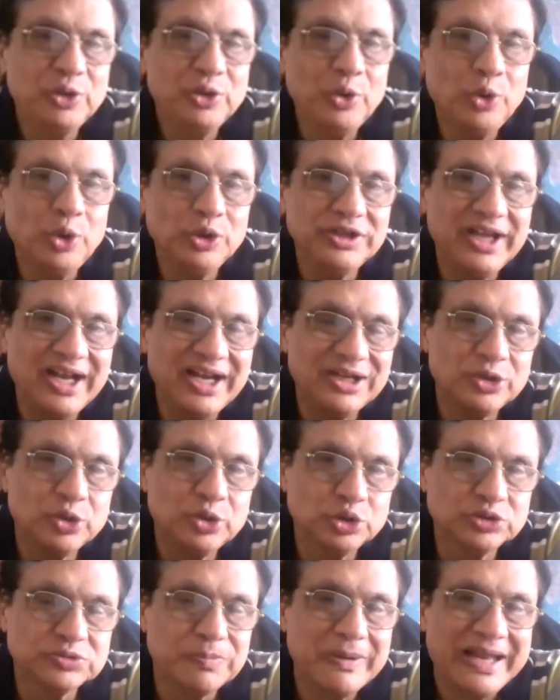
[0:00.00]
know that
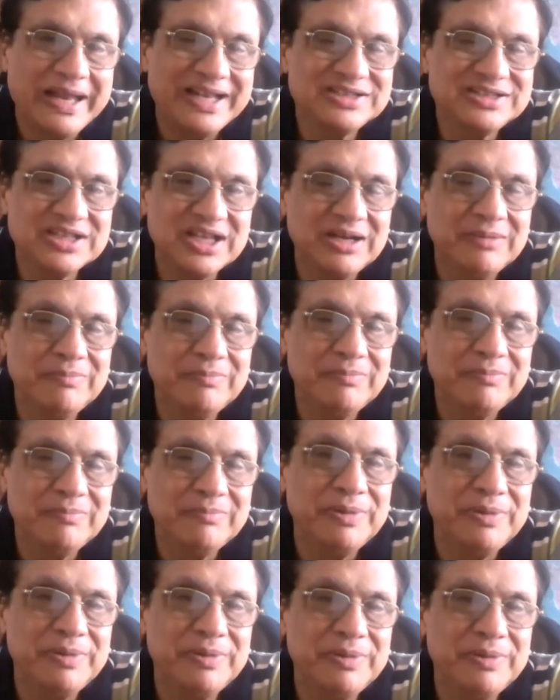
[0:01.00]
those plans are
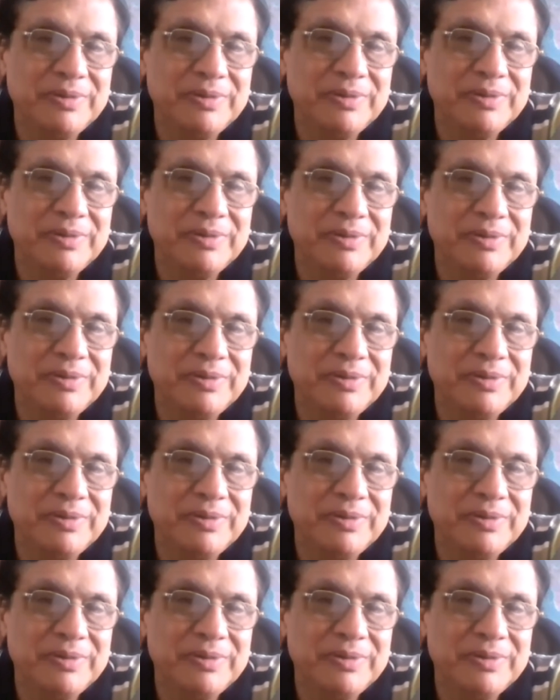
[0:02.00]
implemented well?